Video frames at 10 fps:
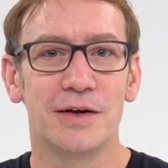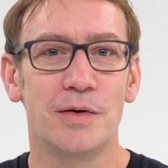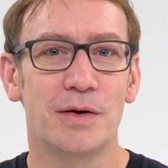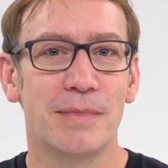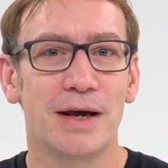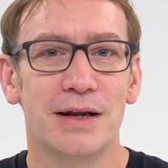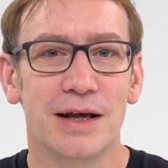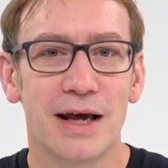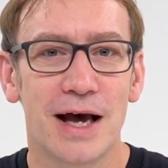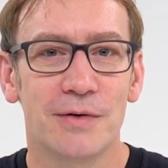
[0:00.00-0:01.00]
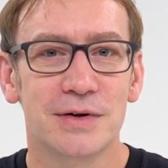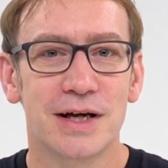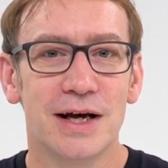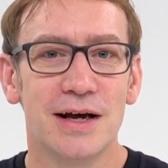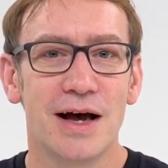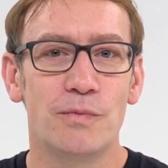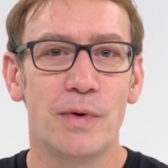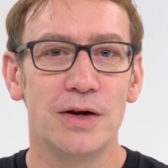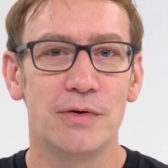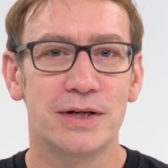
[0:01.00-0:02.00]
you can make an account and
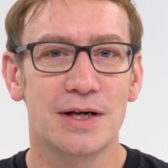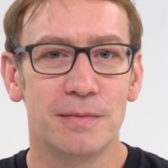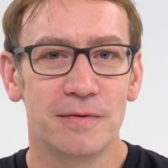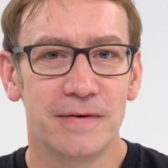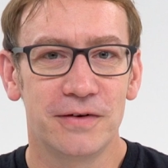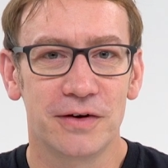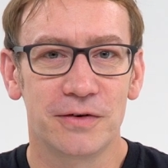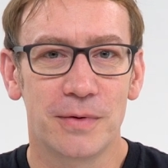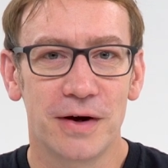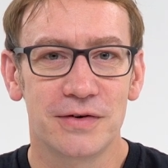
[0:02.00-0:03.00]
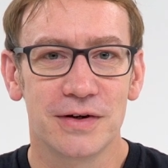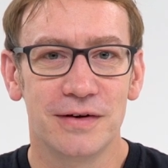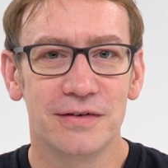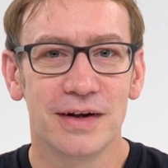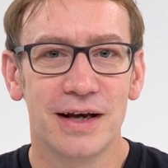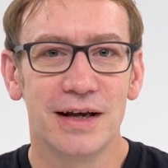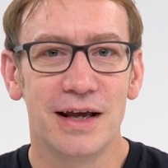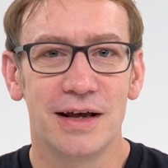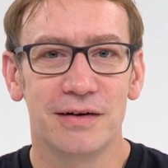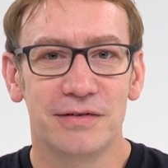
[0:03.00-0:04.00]
when you attempt physics questions,
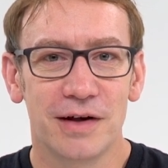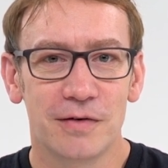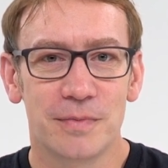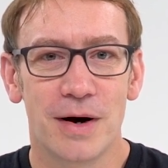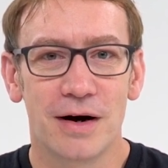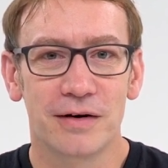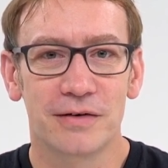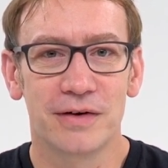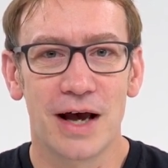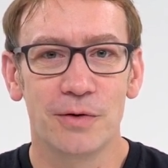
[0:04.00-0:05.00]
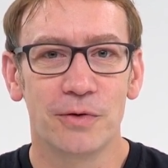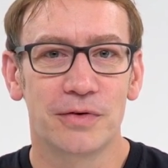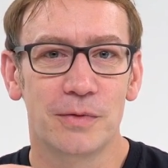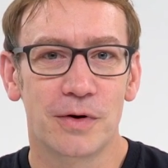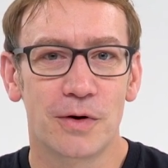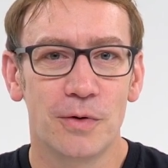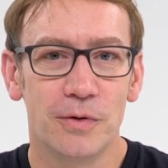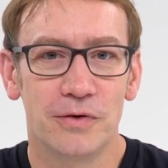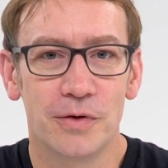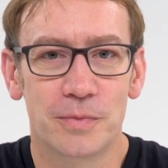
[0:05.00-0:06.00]
it self-marks and also
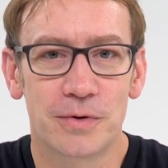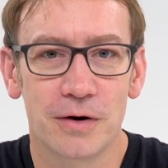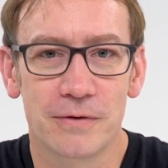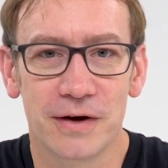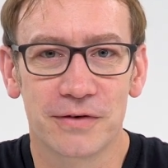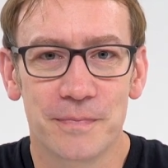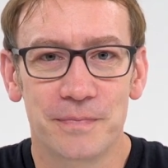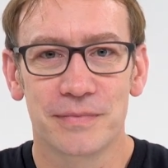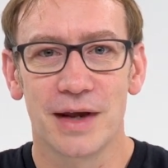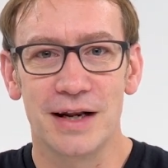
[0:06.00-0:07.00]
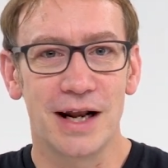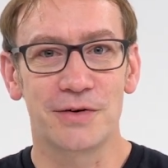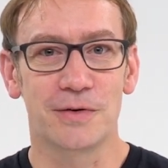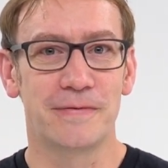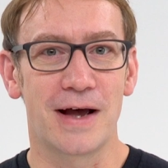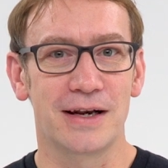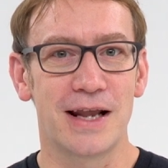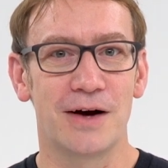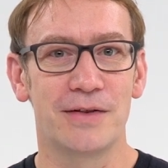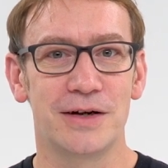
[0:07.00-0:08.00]
records your progress. And in actual fact,
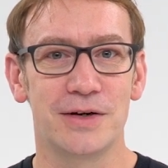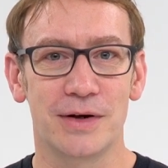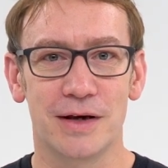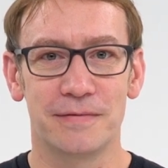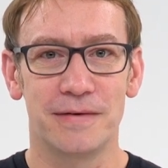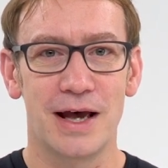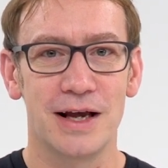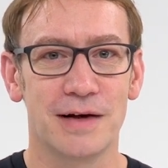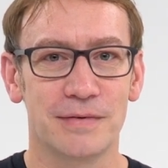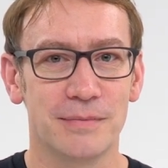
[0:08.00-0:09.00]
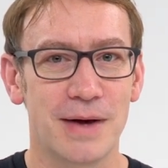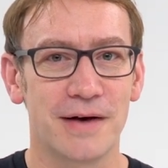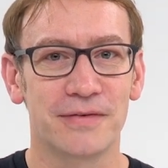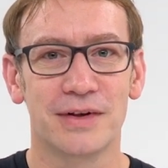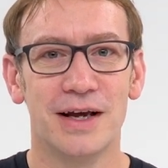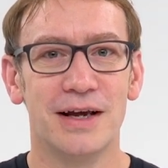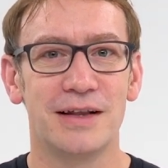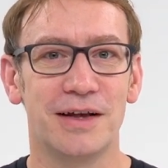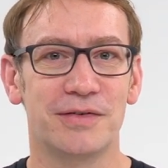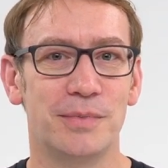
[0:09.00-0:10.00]
now they're doing it for A level maths,
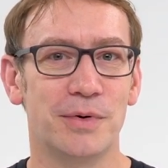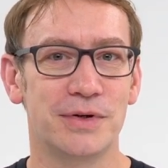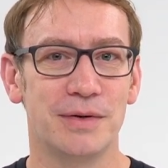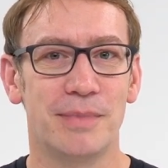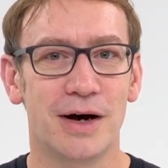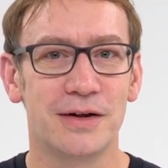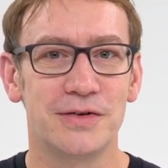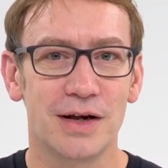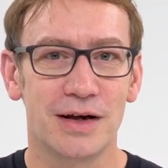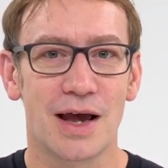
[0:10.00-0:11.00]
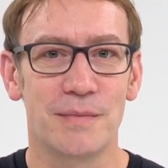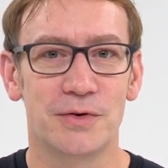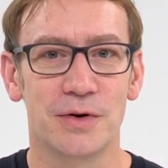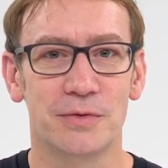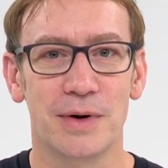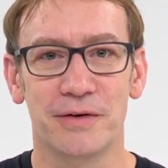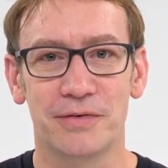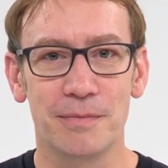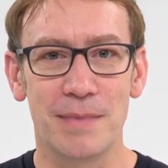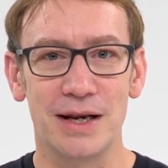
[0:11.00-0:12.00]
they're supporting biology and chemistry as well.
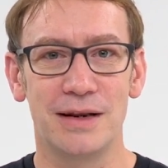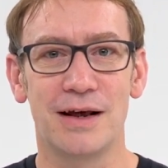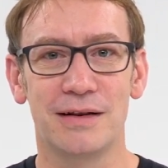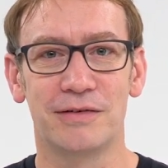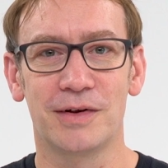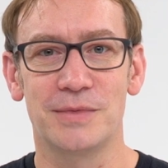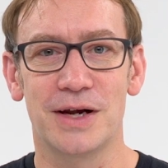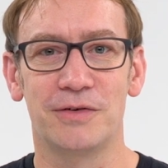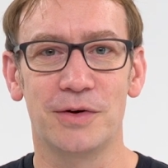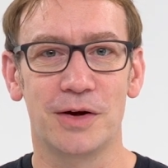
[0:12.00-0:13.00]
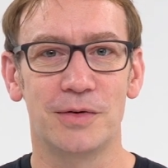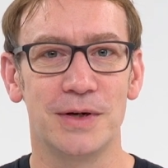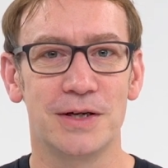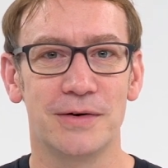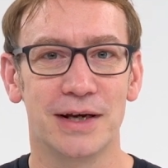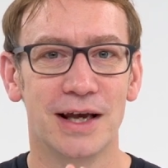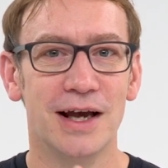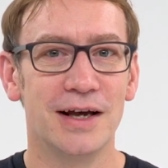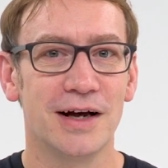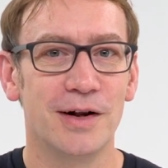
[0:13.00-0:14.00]
So many of the other subjects you're going to be doing
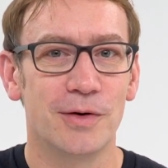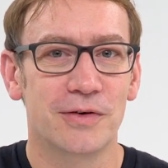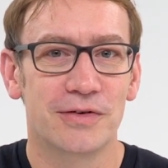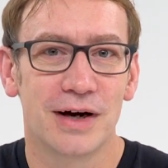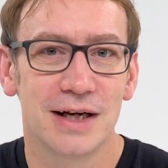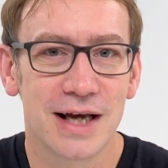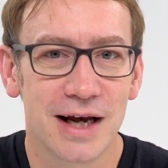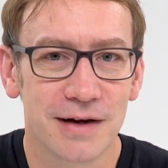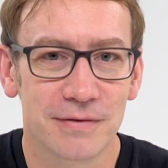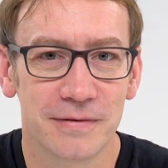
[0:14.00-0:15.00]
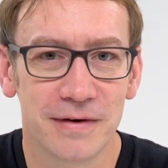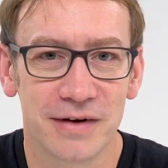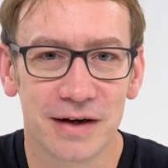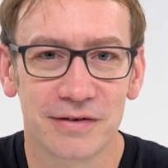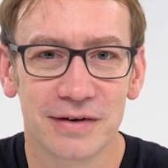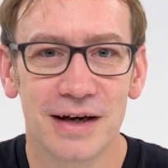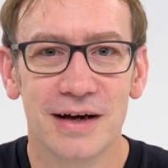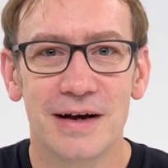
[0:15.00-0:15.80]
alongside A level physics.